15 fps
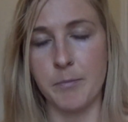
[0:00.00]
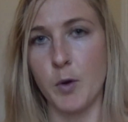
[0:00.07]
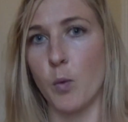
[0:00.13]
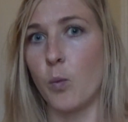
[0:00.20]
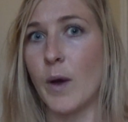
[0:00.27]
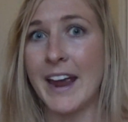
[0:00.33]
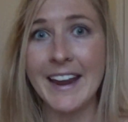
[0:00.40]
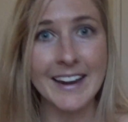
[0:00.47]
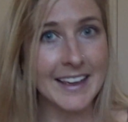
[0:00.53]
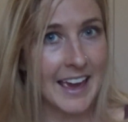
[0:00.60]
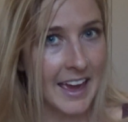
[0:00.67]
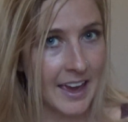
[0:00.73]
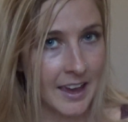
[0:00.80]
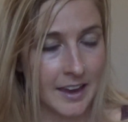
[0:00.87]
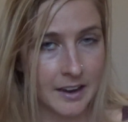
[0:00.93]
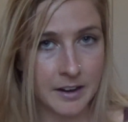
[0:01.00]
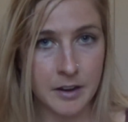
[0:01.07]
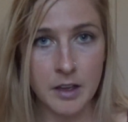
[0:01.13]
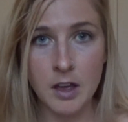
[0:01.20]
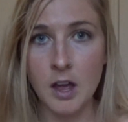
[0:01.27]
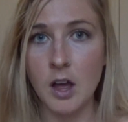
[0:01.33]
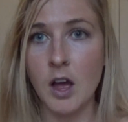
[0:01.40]
weight
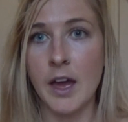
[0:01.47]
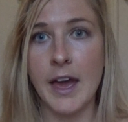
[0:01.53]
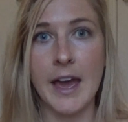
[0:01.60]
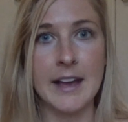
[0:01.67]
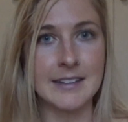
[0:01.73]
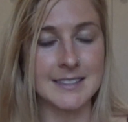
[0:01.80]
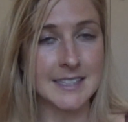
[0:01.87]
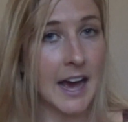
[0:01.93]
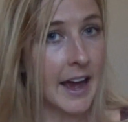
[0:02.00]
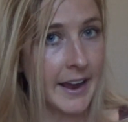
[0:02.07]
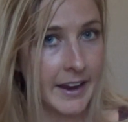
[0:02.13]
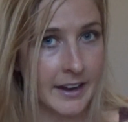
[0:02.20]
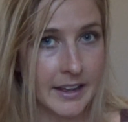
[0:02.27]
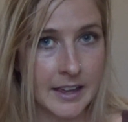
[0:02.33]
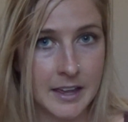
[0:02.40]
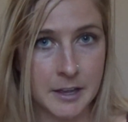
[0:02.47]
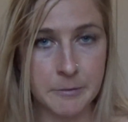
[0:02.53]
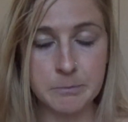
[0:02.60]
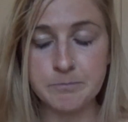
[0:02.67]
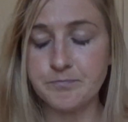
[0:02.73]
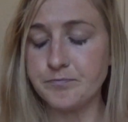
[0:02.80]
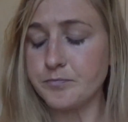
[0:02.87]
gain,
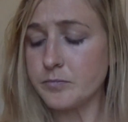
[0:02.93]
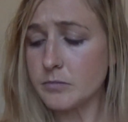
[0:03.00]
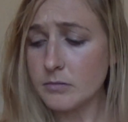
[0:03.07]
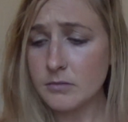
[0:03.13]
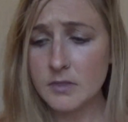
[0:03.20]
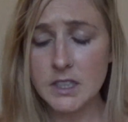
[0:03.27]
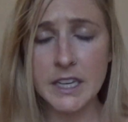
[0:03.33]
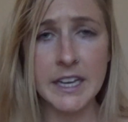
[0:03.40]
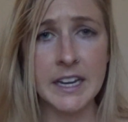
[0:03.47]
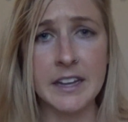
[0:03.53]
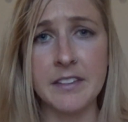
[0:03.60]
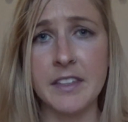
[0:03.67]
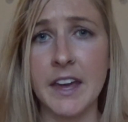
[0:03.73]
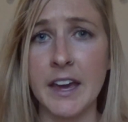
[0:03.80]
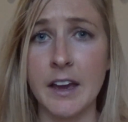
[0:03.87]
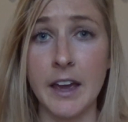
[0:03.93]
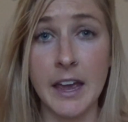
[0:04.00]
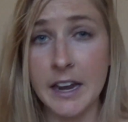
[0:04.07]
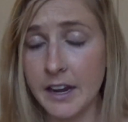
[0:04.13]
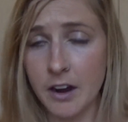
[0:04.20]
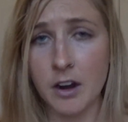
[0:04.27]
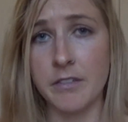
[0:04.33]
anxiety,
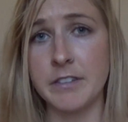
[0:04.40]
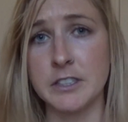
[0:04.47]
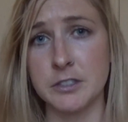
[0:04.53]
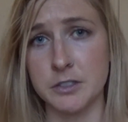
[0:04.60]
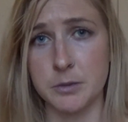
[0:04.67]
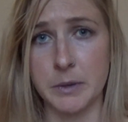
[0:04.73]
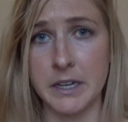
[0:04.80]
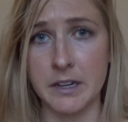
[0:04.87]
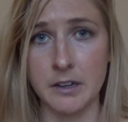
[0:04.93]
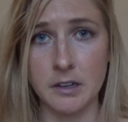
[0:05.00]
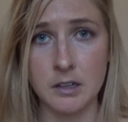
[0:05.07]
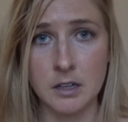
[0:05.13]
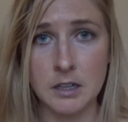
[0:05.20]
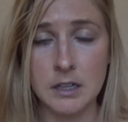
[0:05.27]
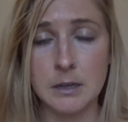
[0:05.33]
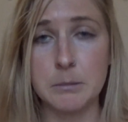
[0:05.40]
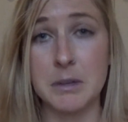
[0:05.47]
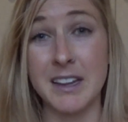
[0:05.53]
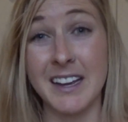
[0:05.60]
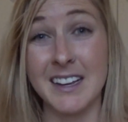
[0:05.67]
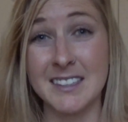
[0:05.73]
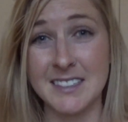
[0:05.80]
any artificial sweetener. But
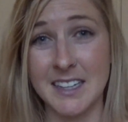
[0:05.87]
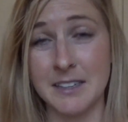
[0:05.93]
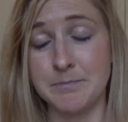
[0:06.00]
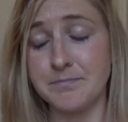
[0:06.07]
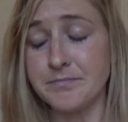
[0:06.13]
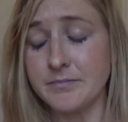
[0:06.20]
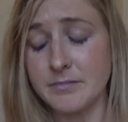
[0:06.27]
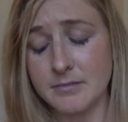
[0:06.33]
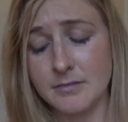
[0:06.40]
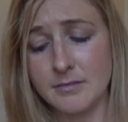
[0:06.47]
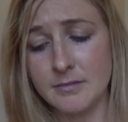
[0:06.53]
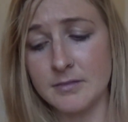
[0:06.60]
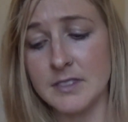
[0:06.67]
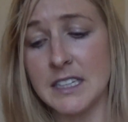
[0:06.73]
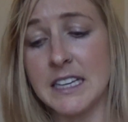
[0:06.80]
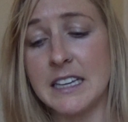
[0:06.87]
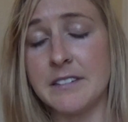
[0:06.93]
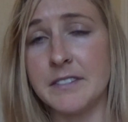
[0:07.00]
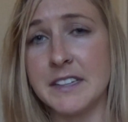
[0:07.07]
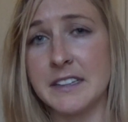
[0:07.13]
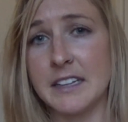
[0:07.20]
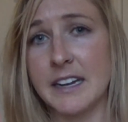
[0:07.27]
like I said,
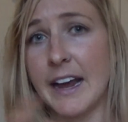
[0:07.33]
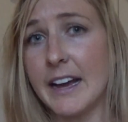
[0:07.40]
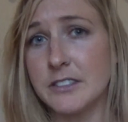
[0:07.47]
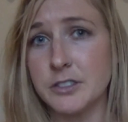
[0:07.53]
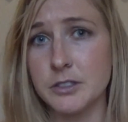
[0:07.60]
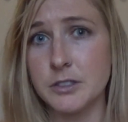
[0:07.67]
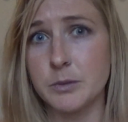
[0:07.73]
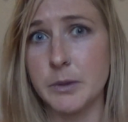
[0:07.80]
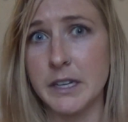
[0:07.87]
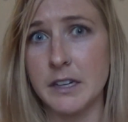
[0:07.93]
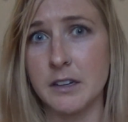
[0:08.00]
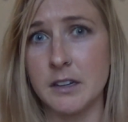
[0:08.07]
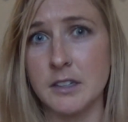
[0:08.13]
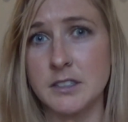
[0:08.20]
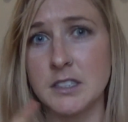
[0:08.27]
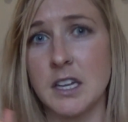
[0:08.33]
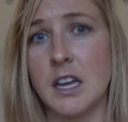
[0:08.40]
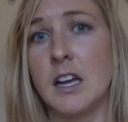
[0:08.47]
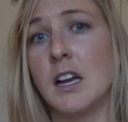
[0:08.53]
even the natural sweeteners,